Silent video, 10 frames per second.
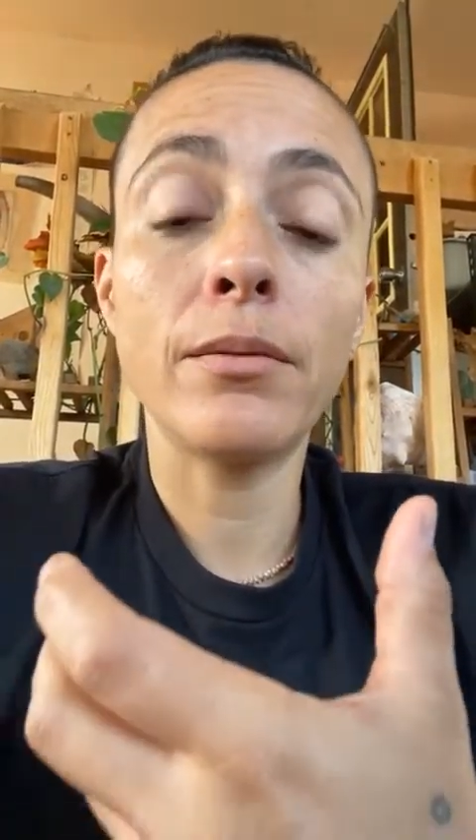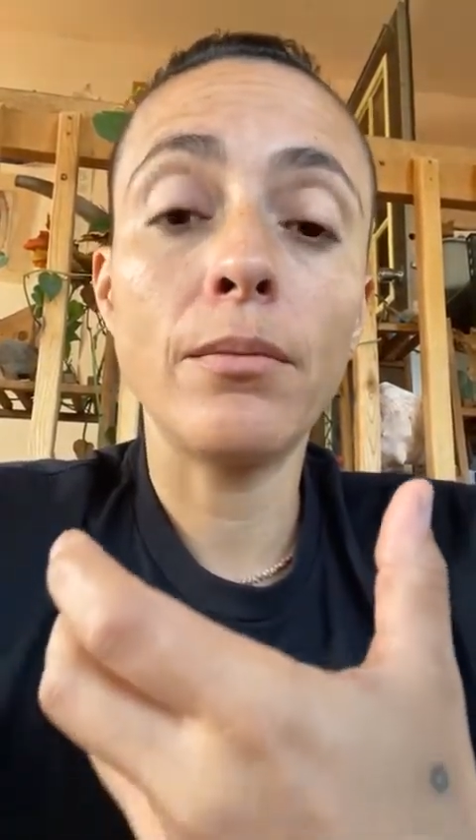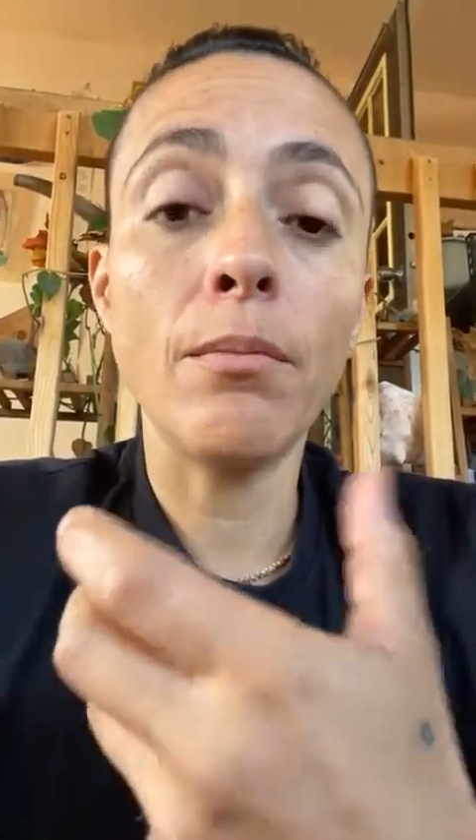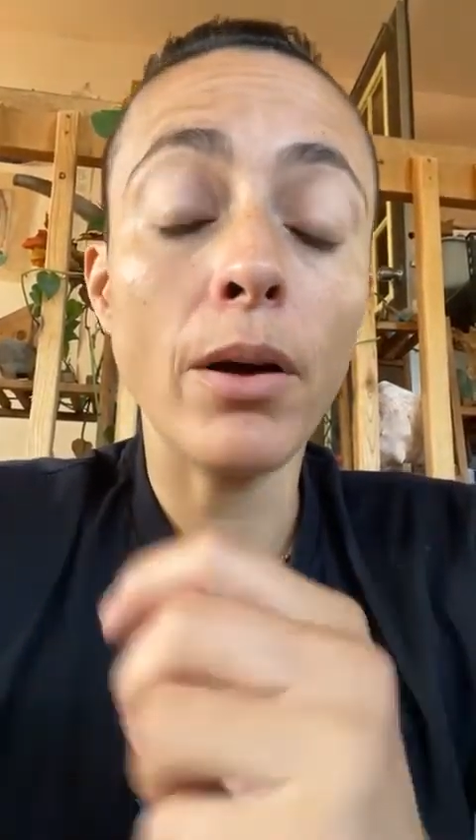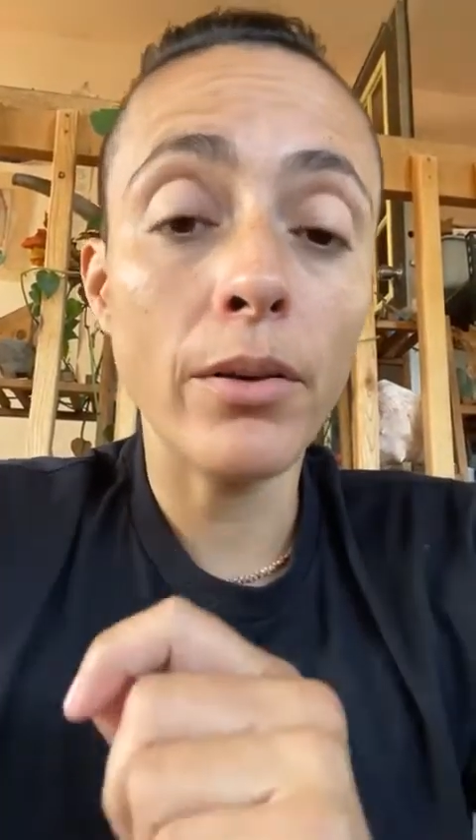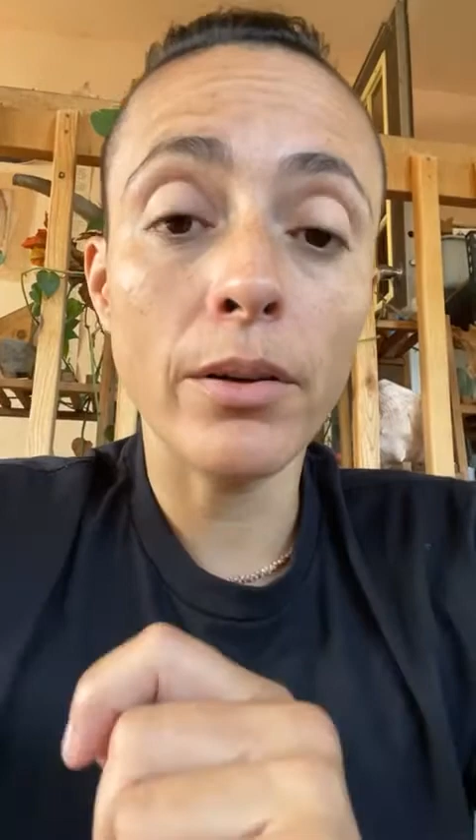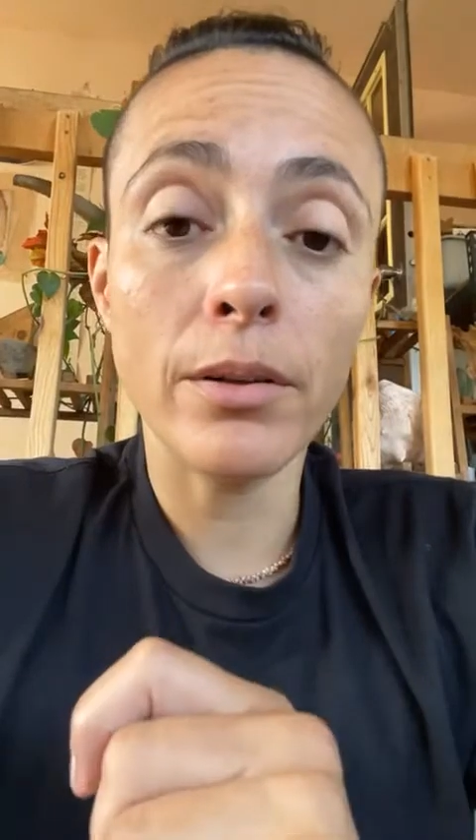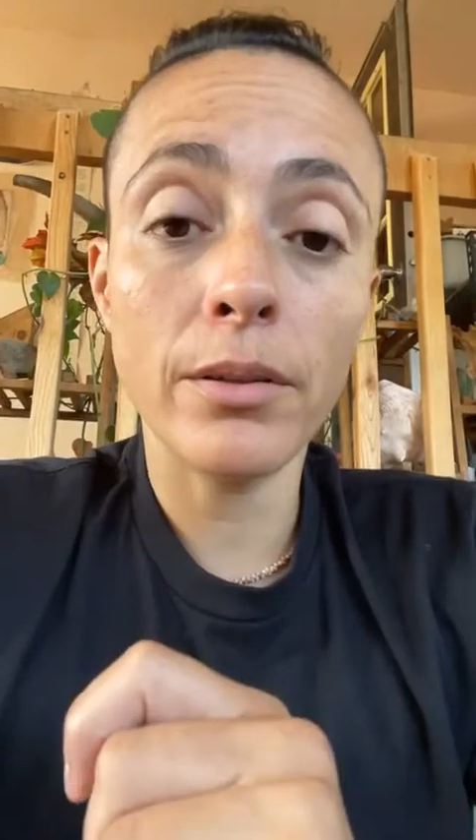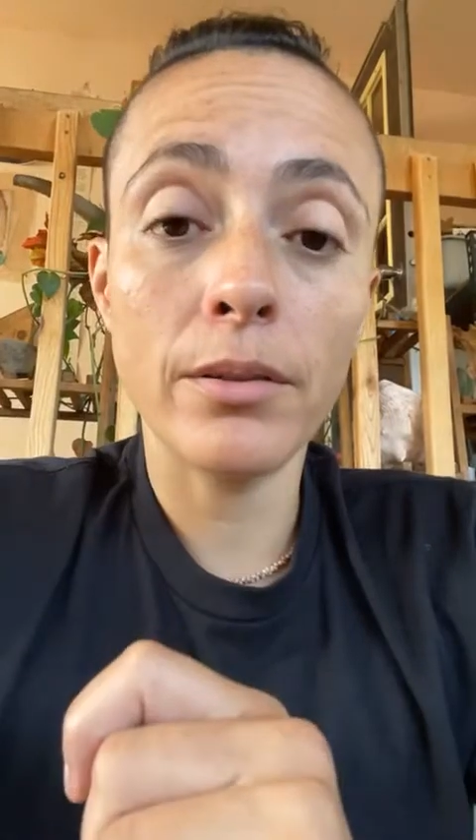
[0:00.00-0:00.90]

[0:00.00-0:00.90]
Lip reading: Mother